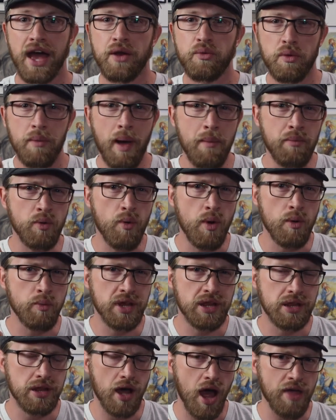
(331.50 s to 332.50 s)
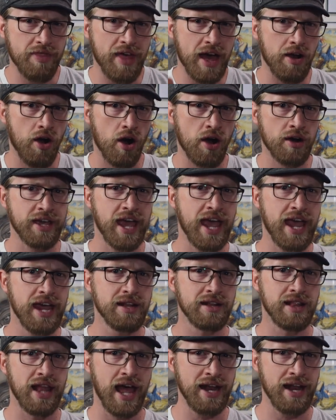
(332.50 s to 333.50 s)
And remember when we saw that arcane
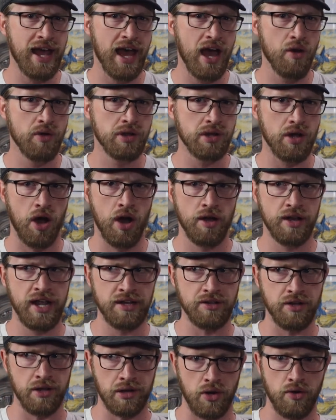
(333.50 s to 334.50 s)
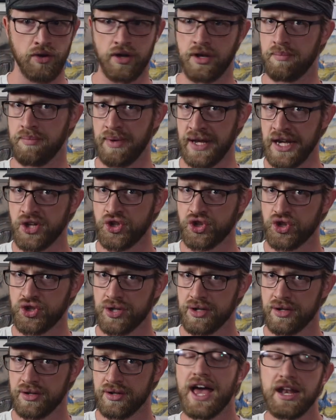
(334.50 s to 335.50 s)
lighthouse on a deserted beach?
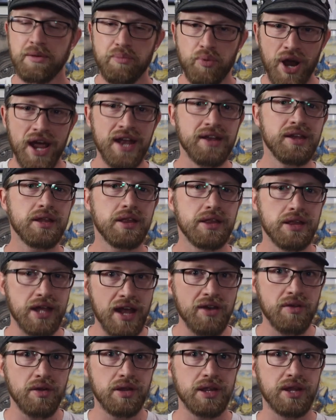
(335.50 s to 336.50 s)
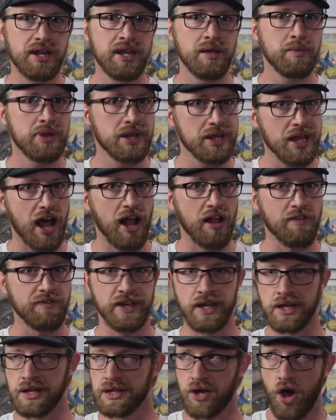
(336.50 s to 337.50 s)
And Brandon Sanderson himself
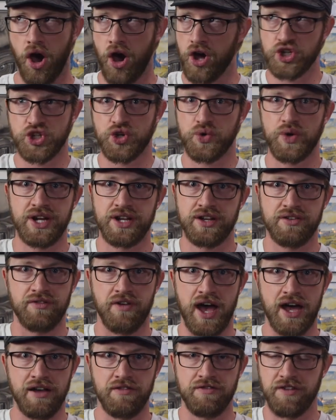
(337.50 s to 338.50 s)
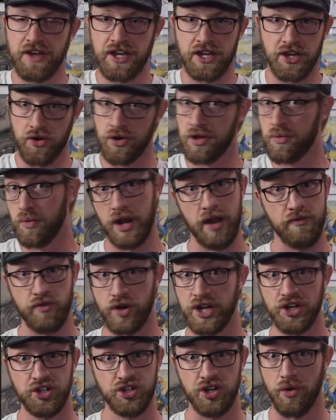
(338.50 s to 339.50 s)
is conjuring divine figures whenever
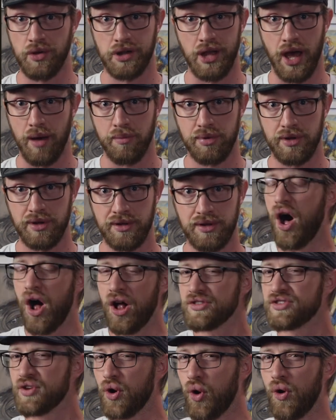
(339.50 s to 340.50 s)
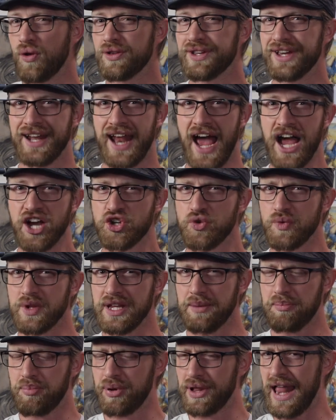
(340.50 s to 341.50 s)
he shows up. All told, it
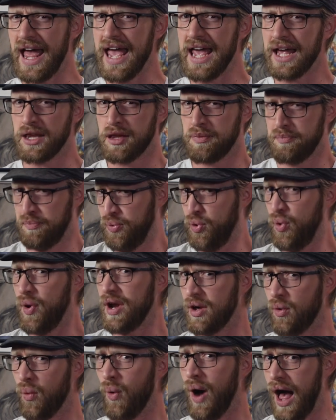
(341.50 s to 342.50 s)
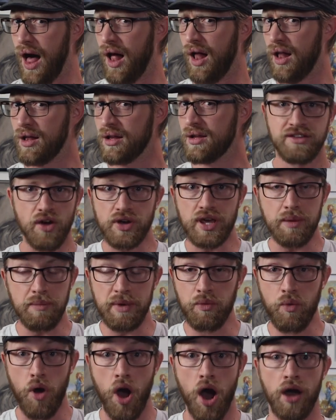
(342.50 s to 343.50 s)
actually plays pretty well. Don't get me
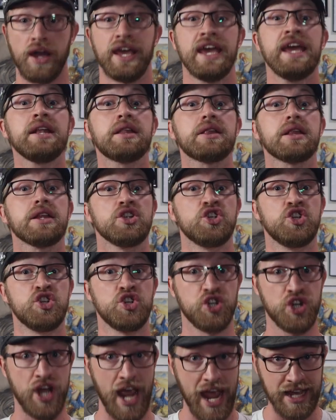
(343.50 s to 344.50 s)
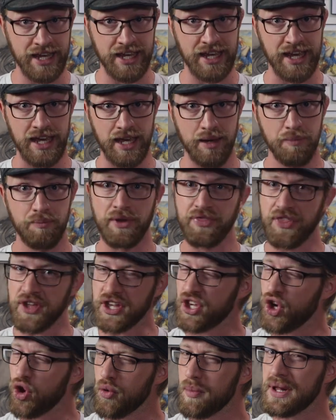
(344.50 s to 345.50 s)
wrong, it's janky, but the
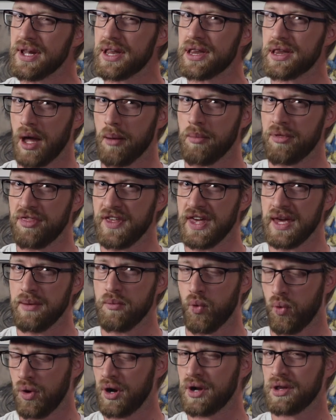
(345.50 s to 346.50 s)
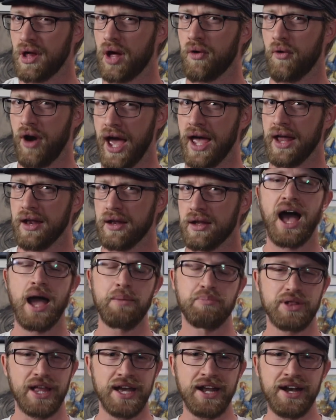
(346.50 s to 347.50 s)
human sub-theme works alright. I
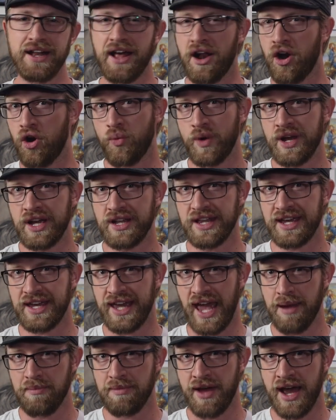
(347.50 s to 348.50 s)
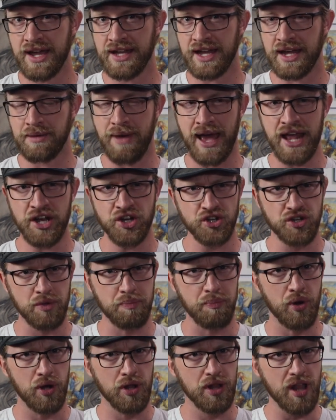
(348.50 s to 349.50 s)
played it at our weekly game night and managed to
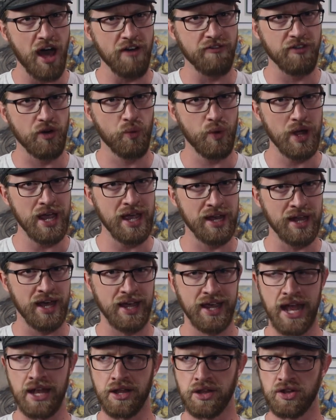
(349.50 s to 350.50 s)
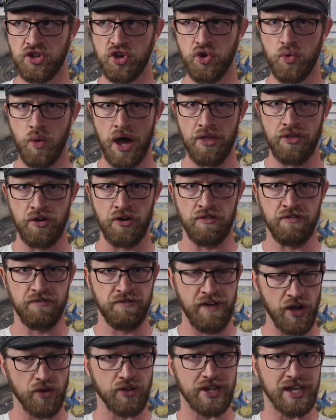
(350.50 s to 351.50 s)
pull off a win against two other
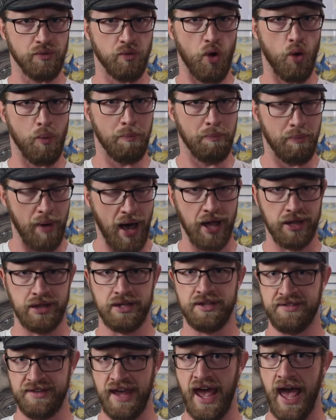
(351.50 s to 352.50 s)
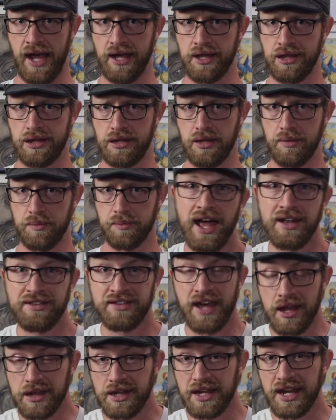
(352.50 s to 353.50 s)
fairly robust decks. And
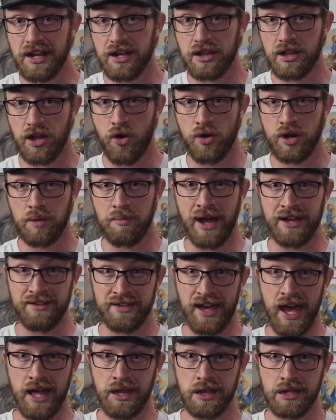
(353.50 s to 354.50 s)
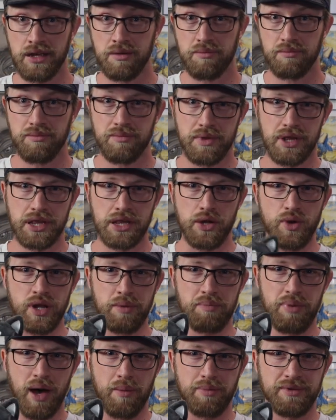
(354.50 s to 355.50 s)
testing it alone at my desk,
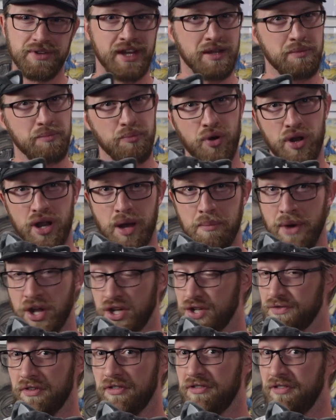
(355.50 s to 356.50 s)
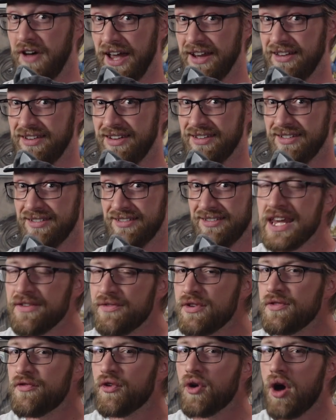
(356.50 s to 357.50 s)
Sunipup didn't put up much of a fight.
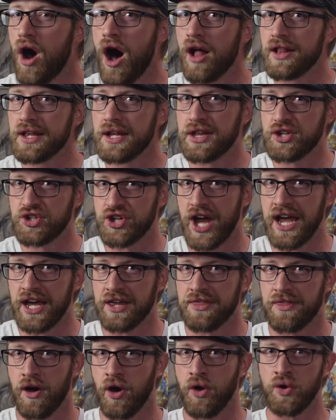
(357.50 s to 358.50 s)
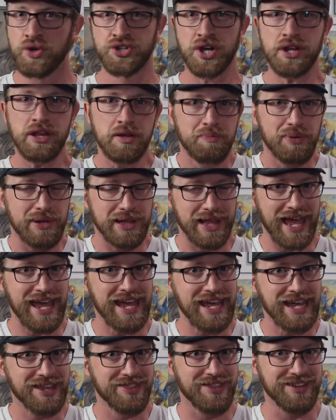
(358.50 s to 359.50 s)
Even for all its jank, though, just
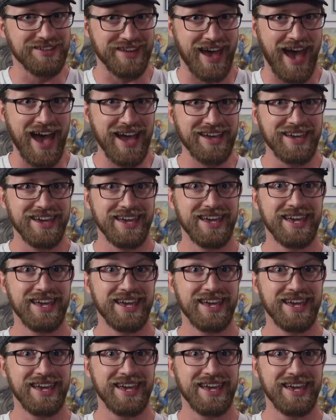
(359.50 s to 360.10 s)
playing the deck